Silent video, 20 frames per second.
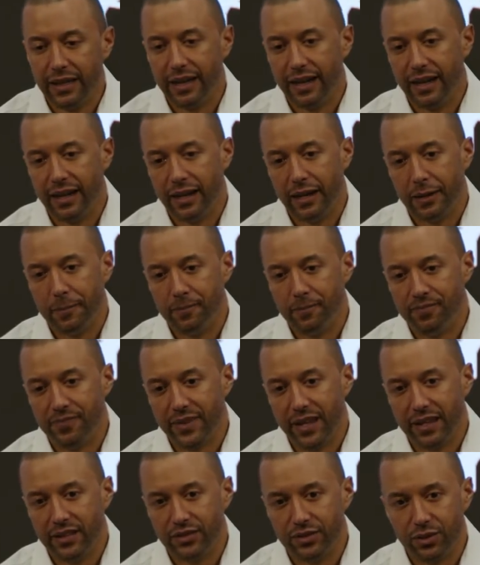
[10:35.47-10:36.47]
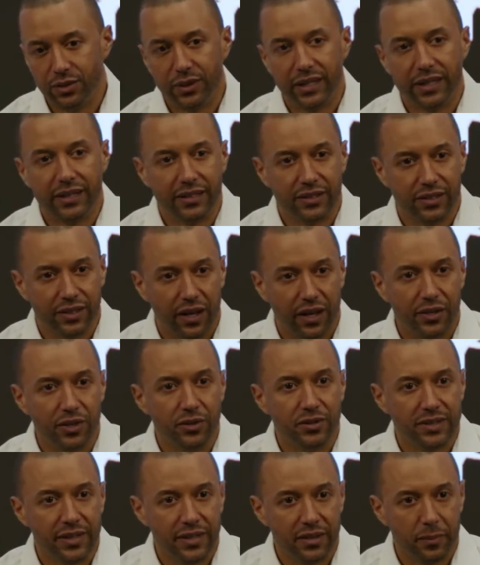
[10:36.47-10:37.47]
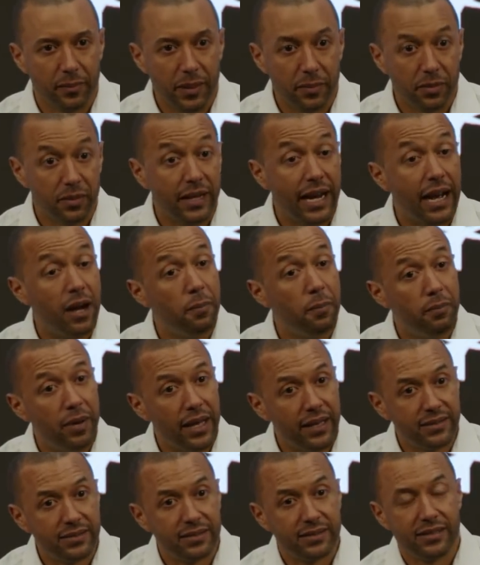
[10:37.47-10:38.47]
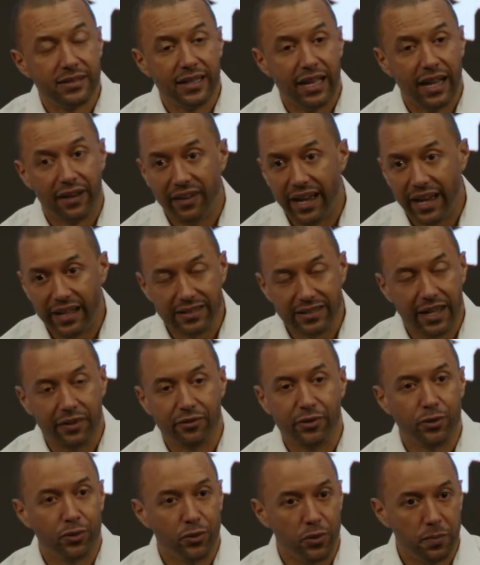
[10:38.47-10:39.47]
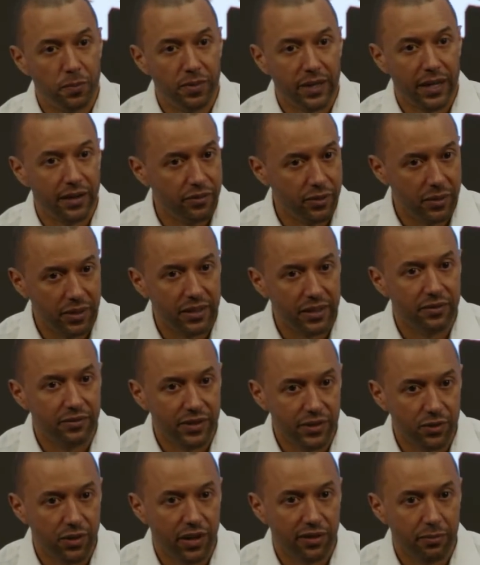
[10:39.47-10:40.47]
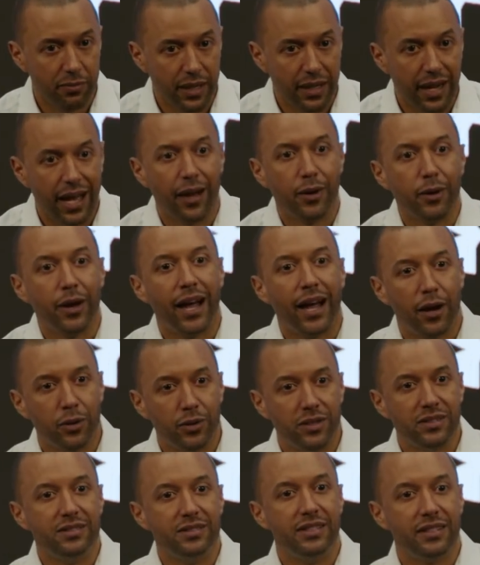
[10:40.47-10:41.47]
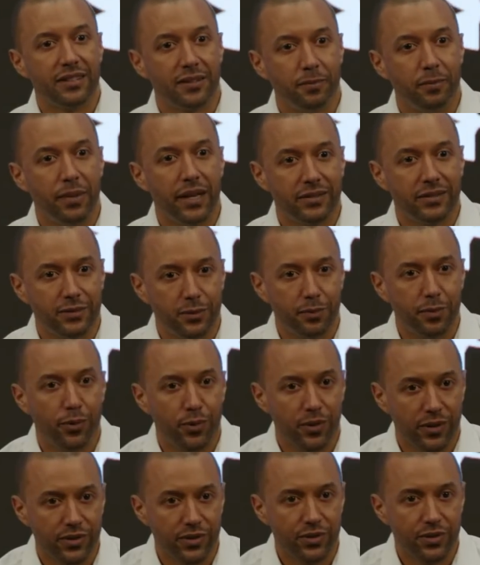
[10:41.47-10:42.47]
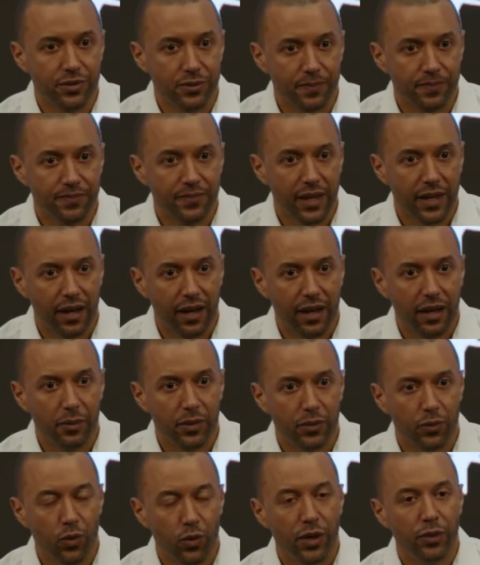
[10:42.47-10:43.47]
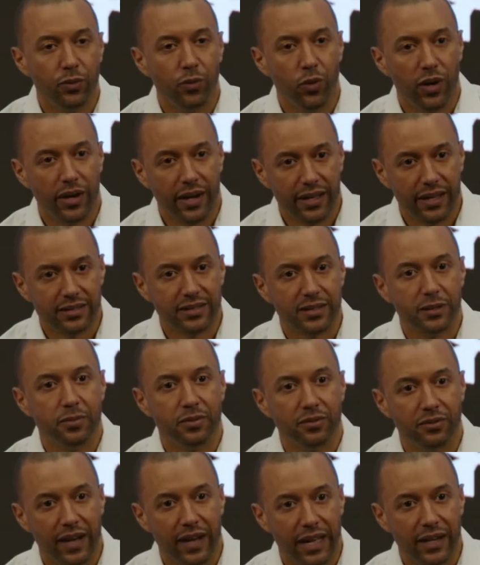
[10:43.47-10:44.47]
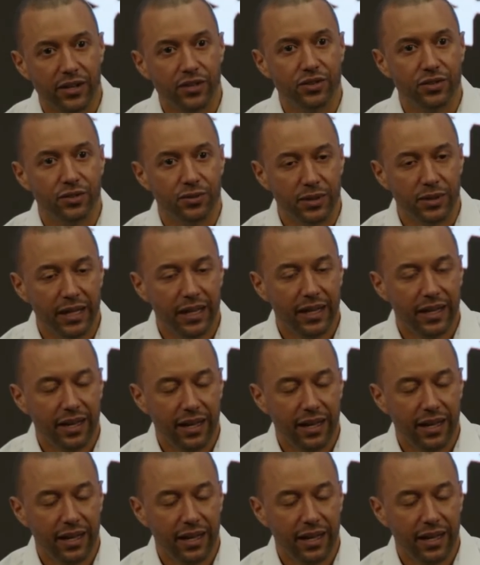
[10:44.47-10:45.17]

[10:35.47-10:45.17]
And so getting to understand the people and how best, I've asked every group and every individual I've met, how has Dick best supported you? And what has he provided you